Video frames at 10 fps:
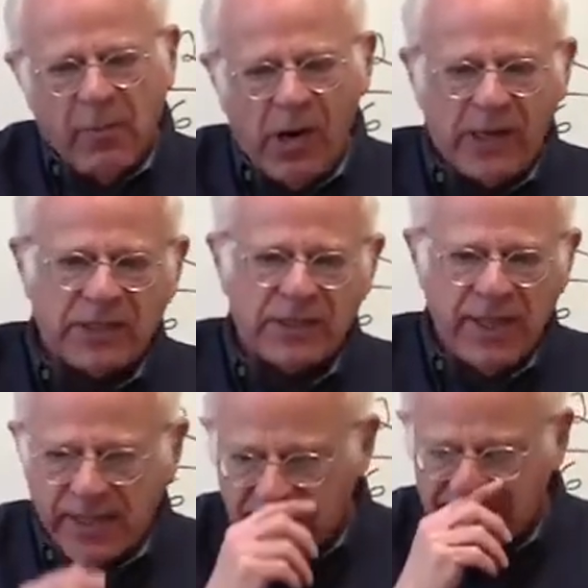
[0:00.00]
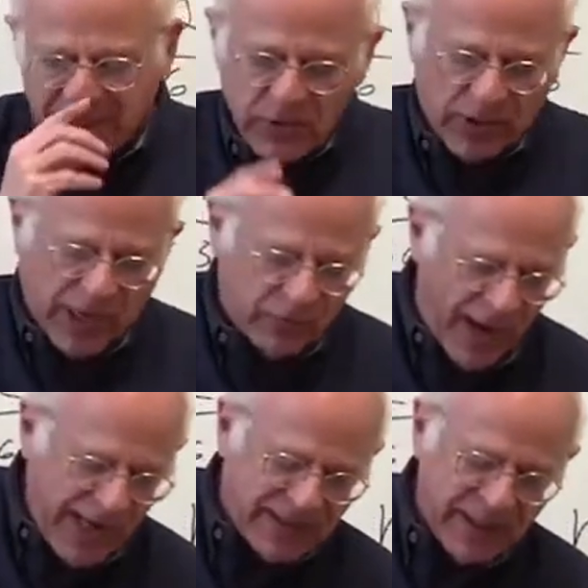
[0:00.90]
Marx then says, look, a
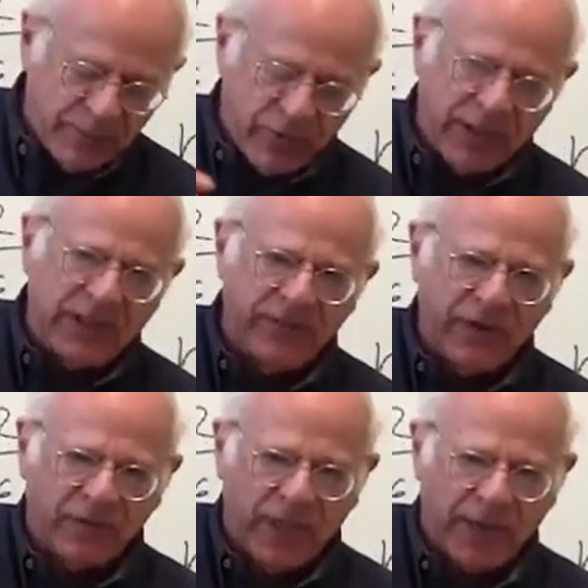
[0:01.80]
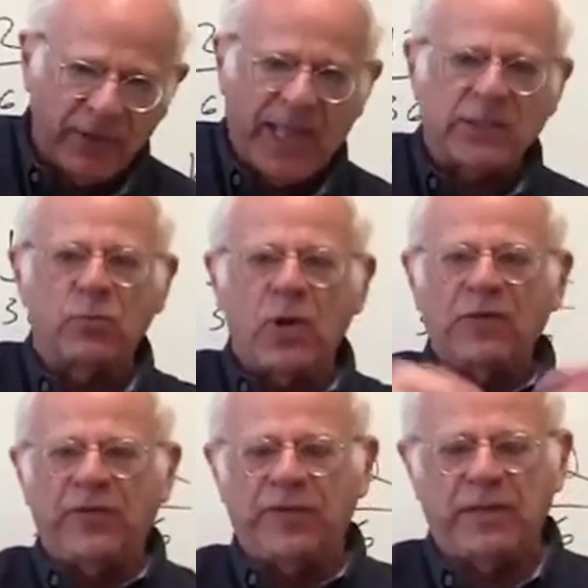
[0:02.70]
rise in the productivity of labor, that's a
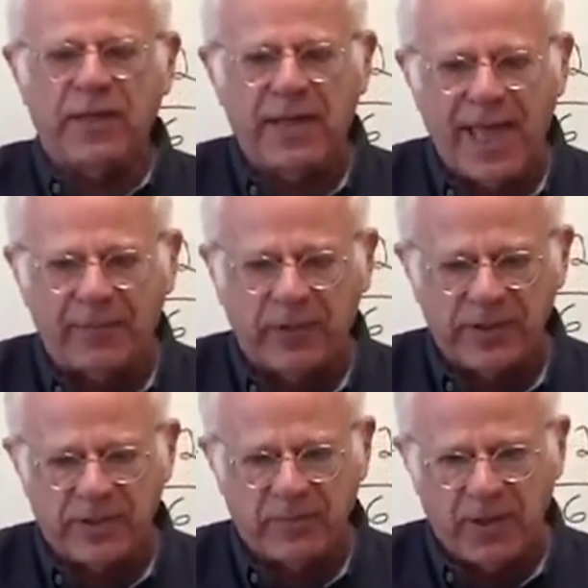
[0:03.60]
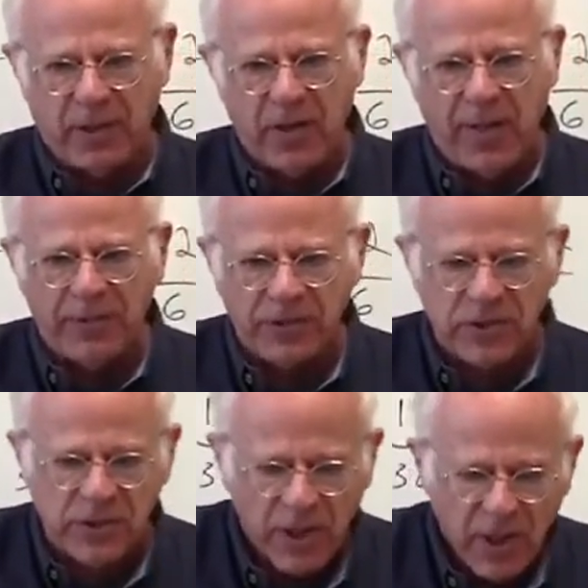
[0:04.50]
wonderful thing that capitalism
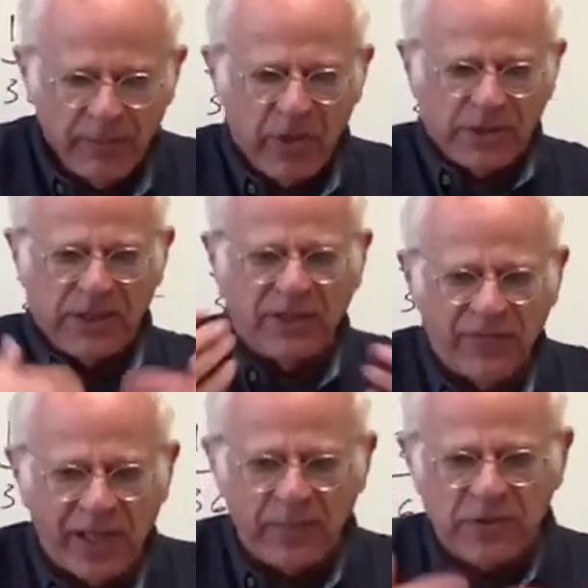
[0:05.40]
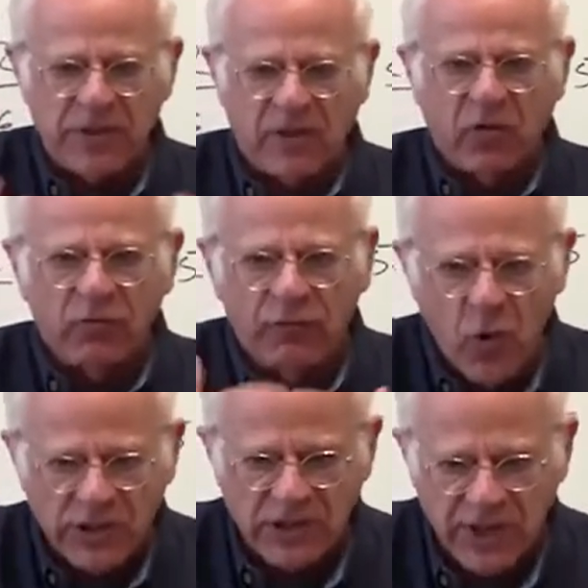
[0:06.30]
accomplishes because it develops the
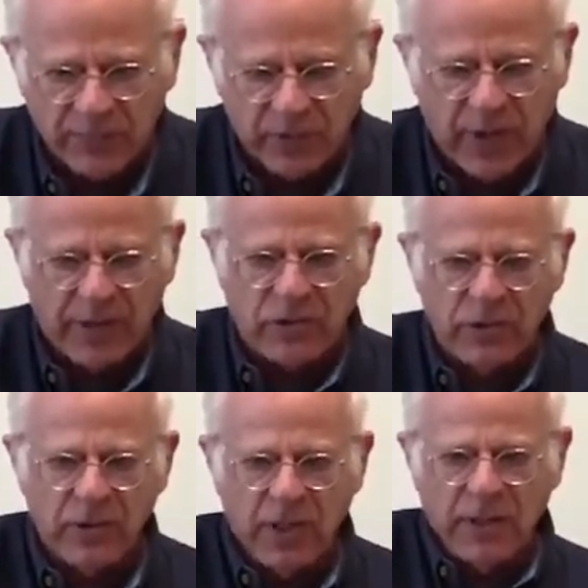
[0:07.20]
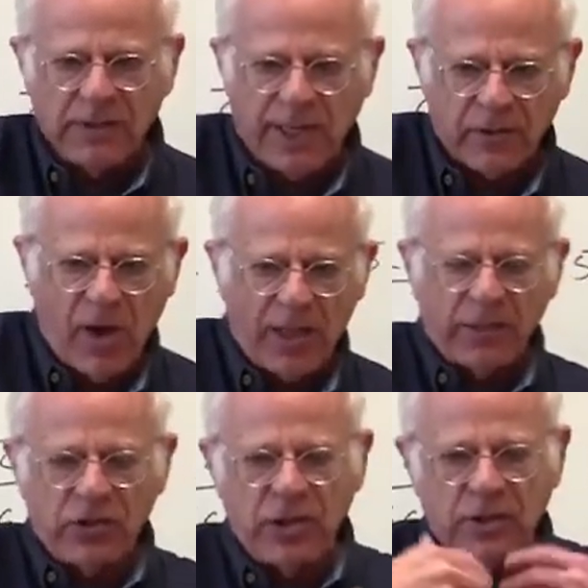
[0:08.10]
forces of production,
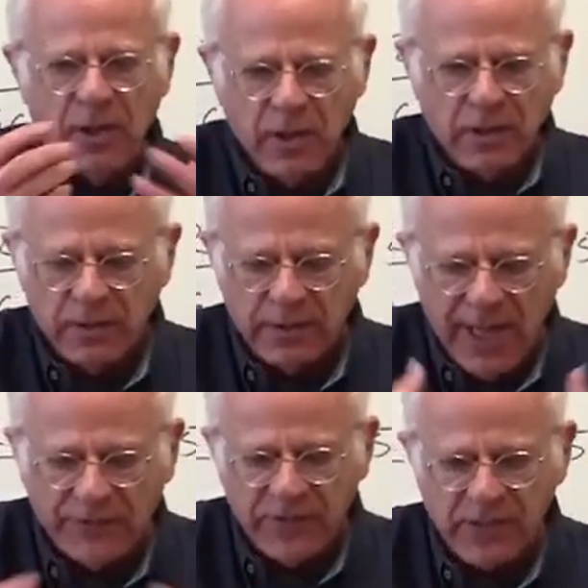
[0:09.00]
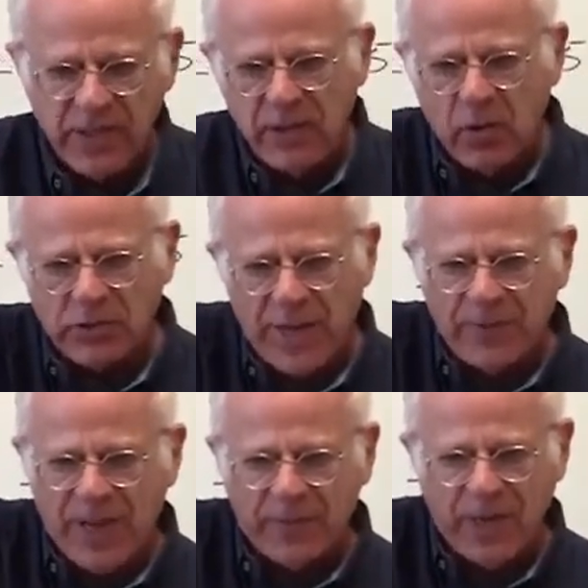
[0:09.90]
technology, delta C goes
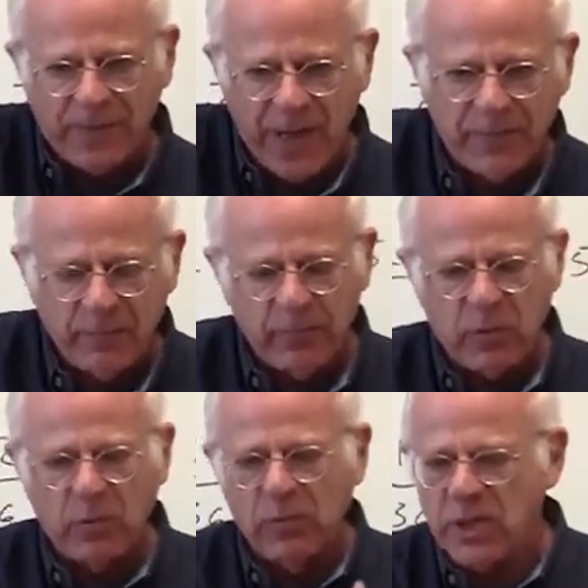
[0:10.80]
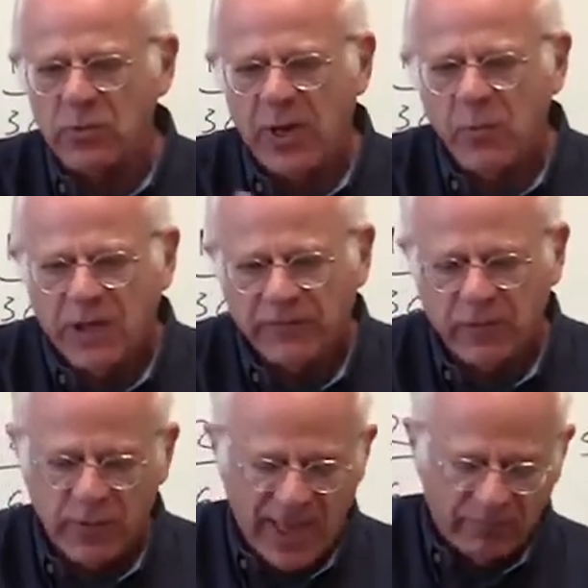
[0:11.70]
up and up and up and up. It's quite
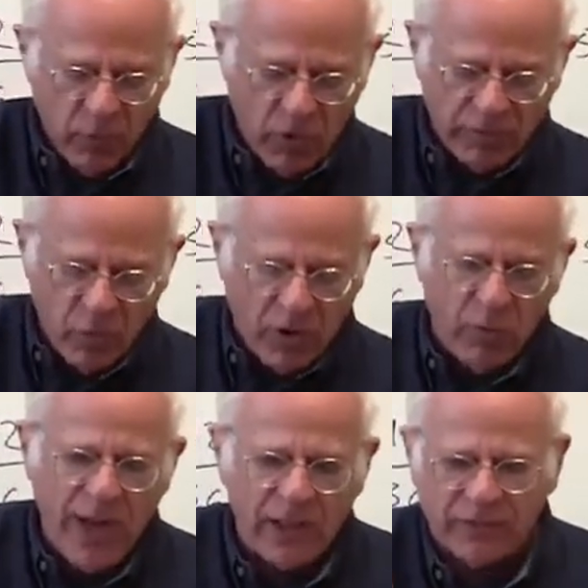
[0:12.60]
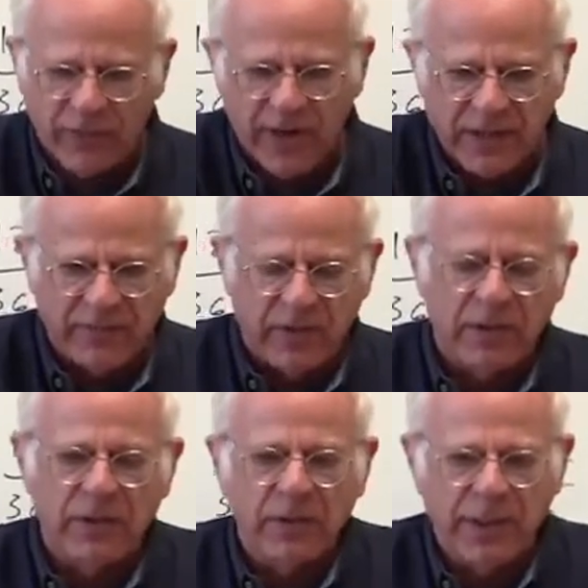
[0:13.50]
wonderful. We have more and more wealth for our
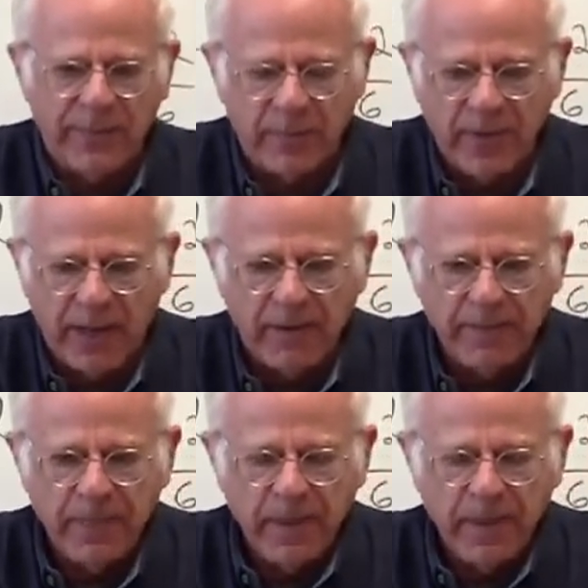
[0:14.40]
given labor power.